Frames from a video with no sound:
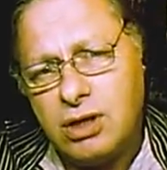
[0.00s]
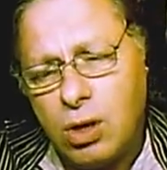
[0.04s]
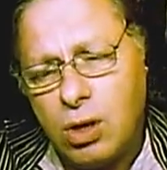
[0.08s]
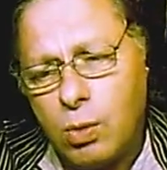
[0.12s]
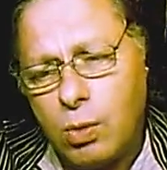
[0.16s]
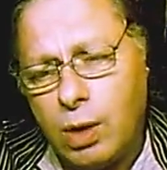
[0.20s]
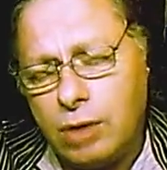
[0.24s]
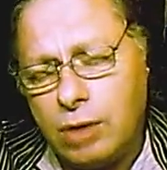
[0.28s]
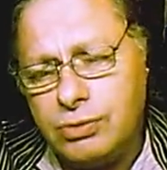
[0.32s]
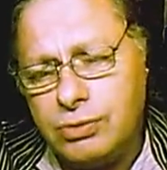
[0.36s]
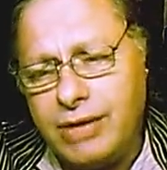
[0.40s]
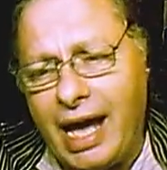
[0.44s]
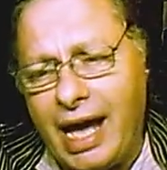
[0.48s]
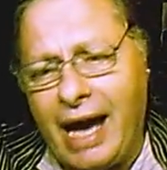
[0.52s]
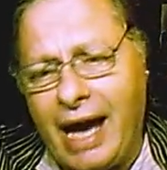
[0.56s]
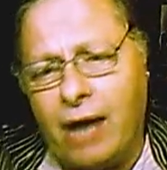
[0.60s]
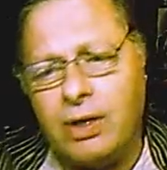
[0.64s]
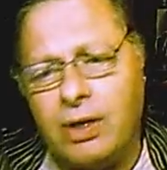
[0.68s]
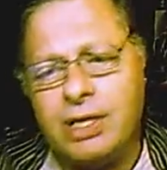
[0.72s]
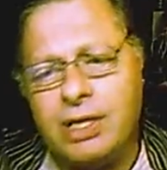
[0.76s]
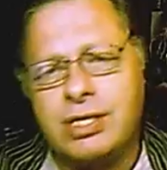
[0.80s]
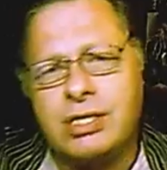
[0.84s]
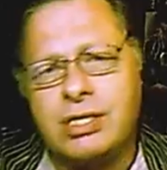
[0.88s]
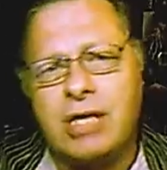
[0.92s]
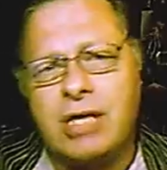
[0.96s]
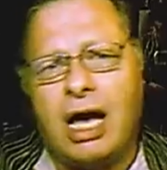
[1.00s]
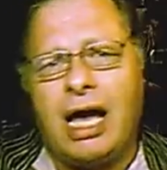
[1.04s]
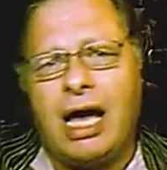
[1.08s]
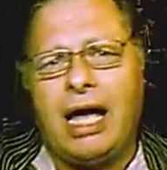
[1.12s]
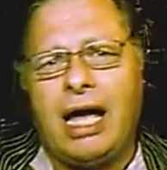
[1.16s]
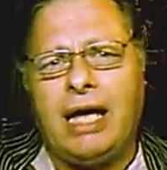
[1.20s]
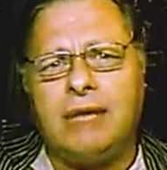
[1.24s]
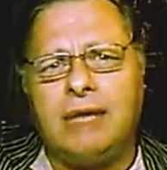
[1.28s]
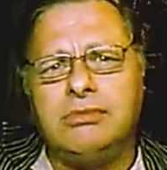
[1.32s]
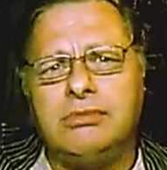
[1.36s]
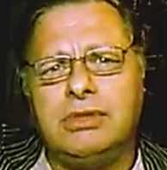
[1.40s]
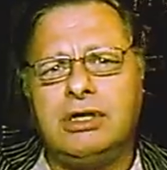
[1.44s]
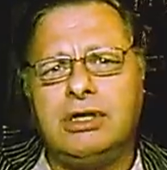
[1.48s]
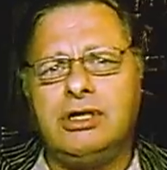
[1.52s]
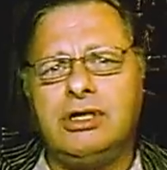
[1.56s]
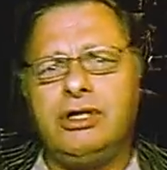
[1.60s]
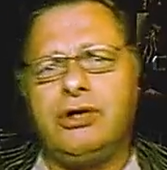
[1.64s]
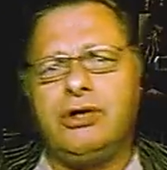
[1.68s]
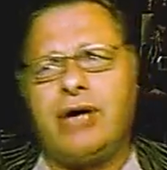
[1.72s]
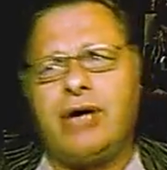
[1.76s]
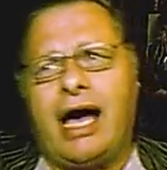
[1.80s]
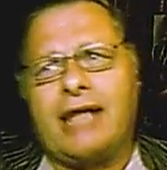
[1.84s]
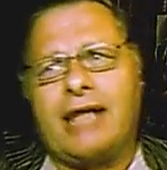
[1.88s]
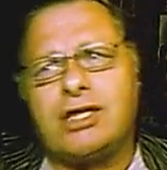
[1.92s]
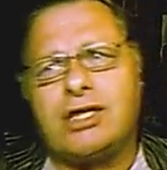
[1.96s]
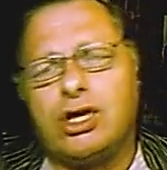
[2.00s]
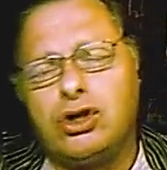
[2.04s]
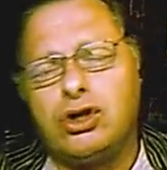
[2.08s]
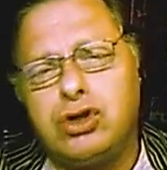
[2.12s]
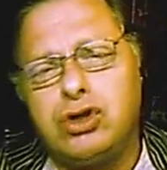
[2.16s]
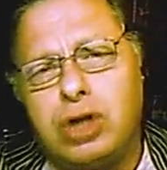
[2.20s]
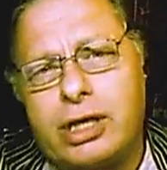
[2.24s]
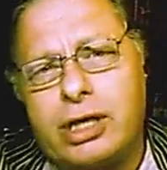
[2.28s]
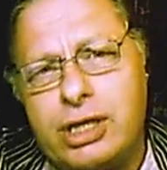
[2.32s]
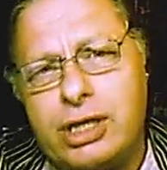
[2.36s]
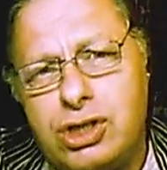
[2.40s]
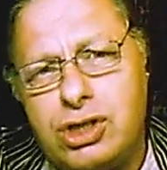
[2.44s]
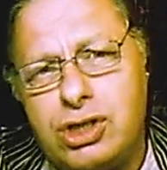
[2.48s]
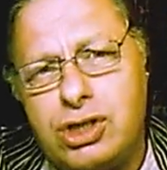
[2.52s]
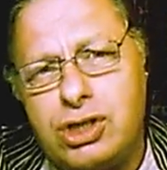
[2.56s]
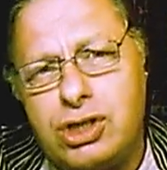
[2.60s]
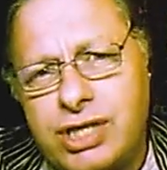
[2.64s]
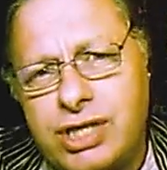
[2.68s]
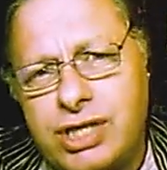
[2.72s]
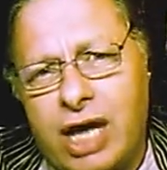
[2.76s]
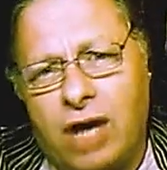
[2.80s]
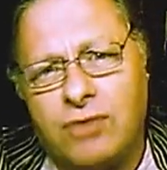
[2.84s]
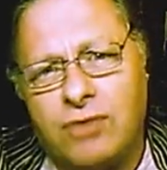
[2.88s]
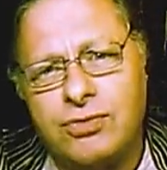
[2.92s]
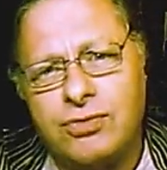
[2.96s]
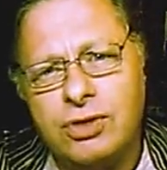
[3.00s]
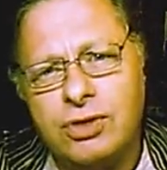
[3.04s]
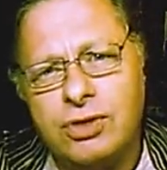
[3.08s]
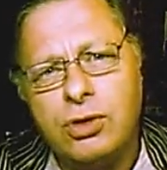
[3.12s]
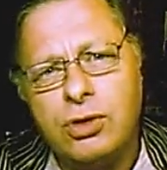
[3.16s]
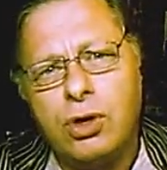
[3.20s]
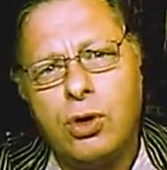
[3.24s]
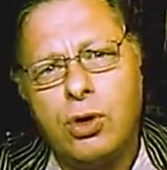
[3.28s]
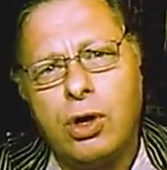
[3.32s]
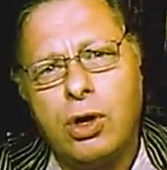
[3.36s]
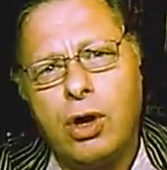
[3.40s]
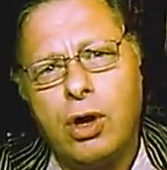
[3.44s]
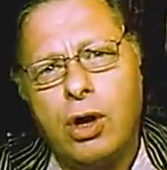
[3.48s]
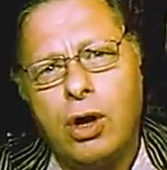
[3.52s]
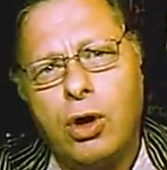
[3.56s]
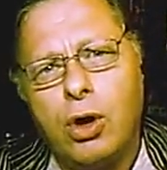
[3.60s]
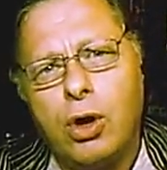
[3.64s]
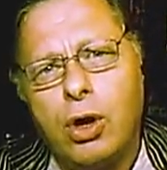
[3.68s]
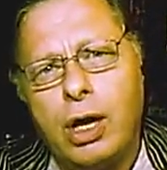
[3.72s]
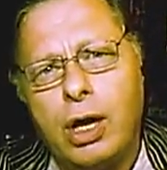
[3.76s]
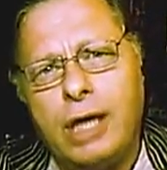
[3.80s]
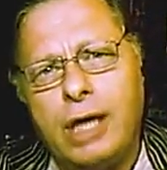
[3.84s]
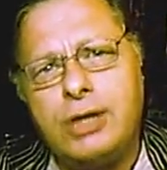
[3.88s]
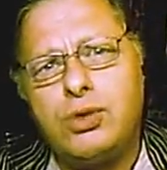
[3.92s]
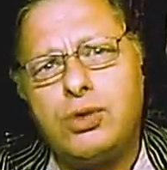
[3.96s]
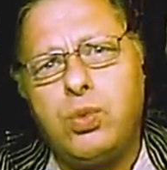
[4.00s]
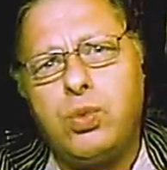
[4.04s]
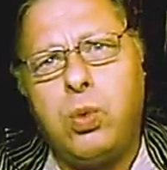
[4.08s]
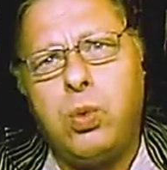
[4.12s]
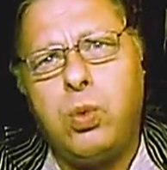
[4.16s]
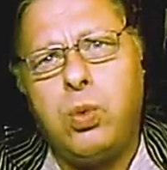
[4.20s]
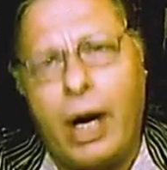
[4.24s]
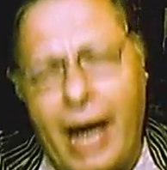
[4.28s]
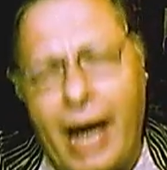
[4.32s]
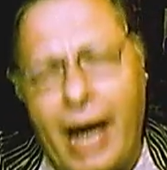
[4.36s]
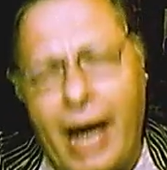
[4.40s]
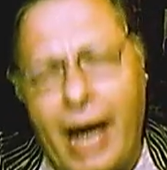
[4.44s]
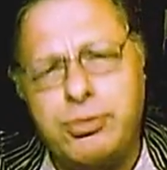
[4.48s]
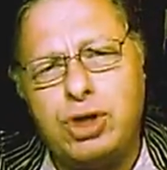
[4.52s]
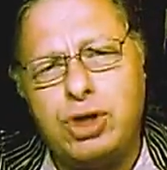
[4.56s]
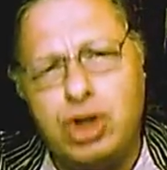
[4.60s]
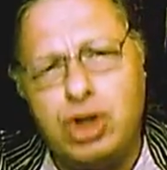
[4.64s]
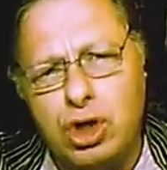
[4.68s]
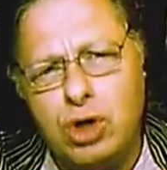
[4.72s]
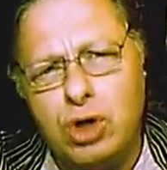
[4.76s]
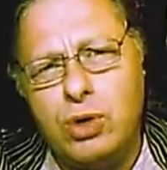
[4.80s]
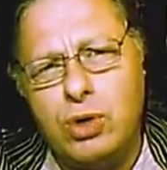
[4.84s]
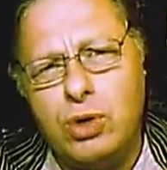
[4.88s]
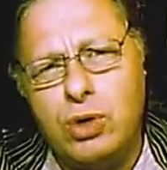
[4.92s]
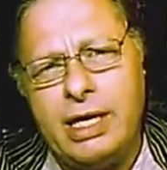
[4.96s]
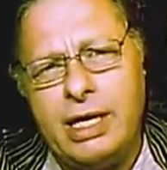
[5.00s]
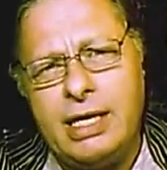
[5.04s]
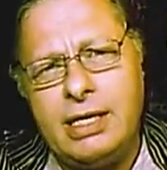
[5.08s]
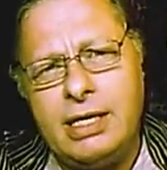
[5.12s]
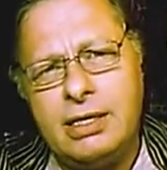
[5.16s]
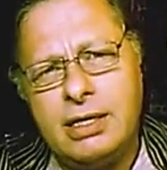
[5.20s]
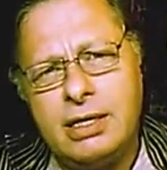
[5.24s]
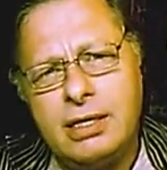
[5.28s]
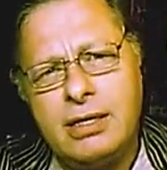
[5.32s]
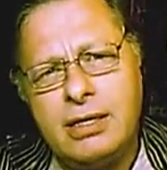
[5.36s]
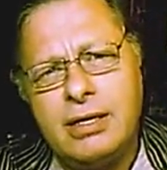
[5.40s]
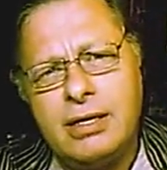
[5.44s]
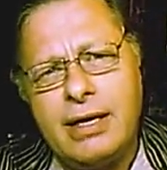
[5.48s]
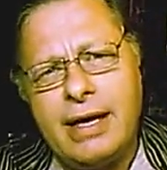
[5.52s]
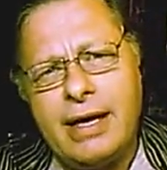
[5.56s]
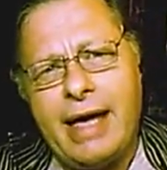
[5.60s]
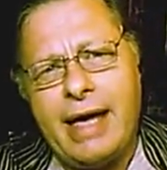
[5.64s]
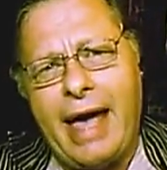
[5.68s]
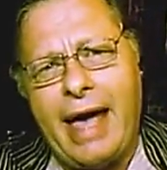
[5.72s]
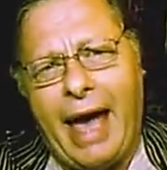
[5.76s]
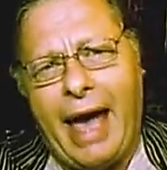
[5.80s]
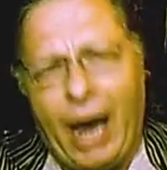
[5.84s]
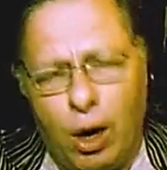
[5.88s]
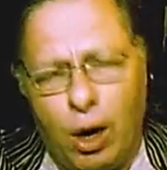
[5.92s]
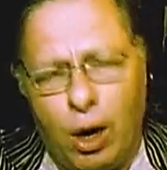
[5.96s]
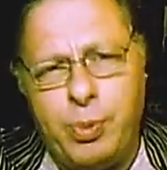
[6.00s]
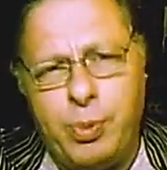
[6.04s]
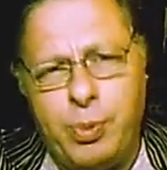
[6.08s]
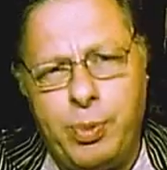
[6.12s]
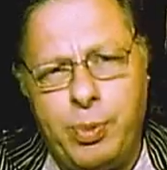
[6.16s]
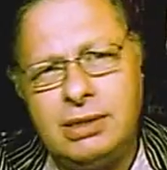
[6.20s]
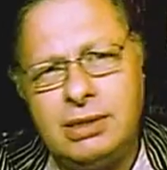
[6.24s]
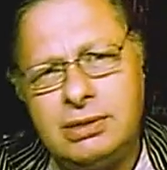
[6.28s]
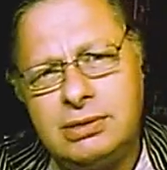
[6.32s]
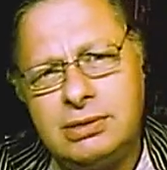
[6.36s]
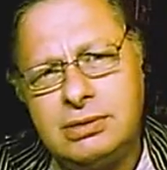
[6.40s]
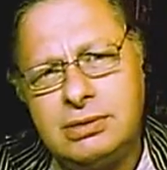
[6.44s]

Well, now it's time you got to look at yourself. Is what I'm doing helping?